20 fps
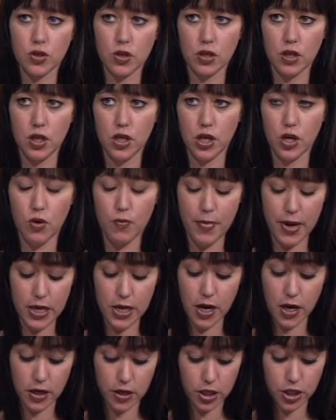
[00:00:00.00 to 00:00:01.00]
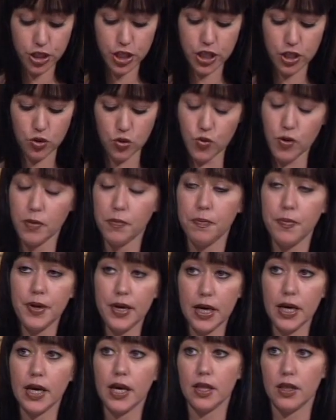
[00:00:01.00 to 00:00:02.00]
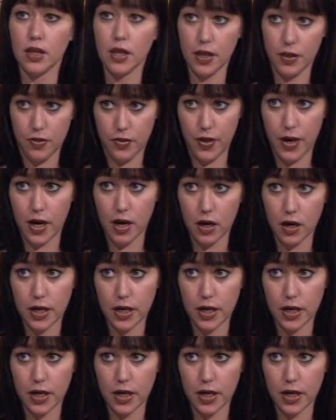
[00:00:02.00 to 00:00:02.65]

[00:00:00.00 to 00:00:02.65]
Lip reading: my younger children being there.